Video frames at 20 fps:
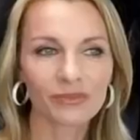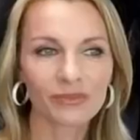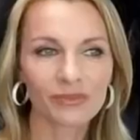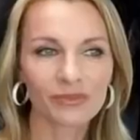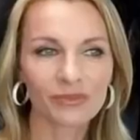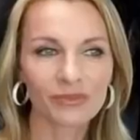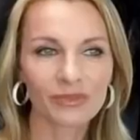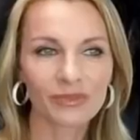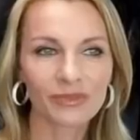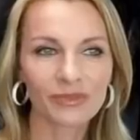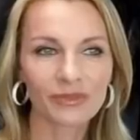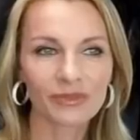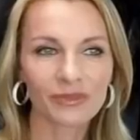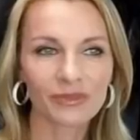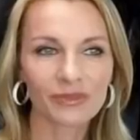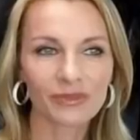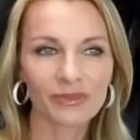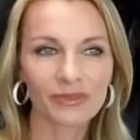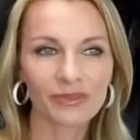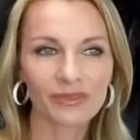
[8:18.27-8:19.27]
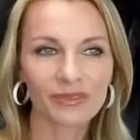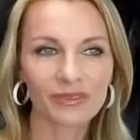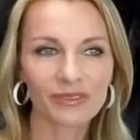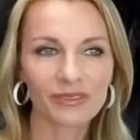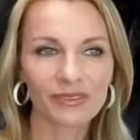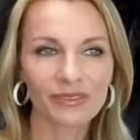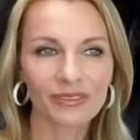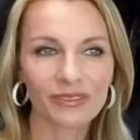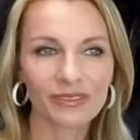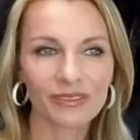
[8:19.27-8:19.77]

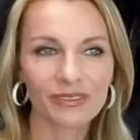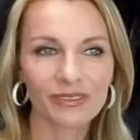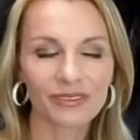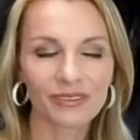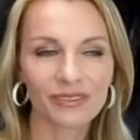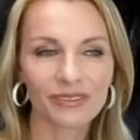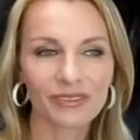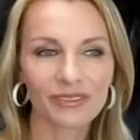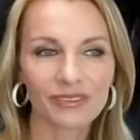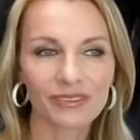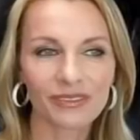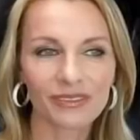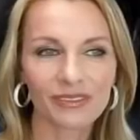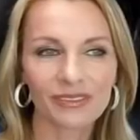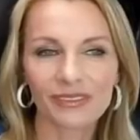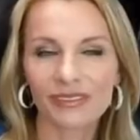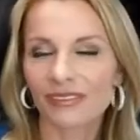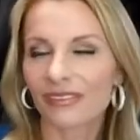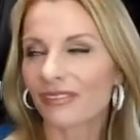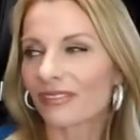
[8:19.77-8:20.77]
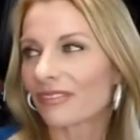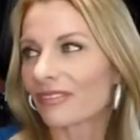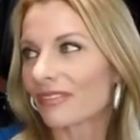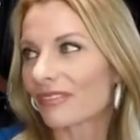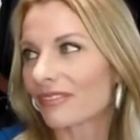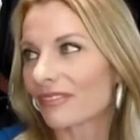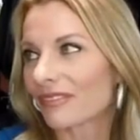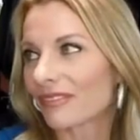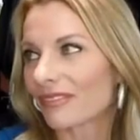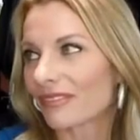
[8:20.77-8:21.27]

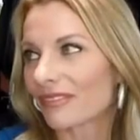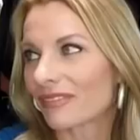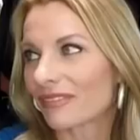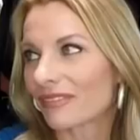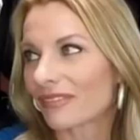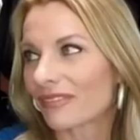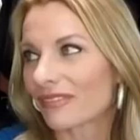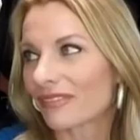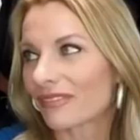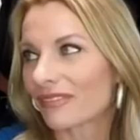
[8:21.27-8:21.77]
(silent)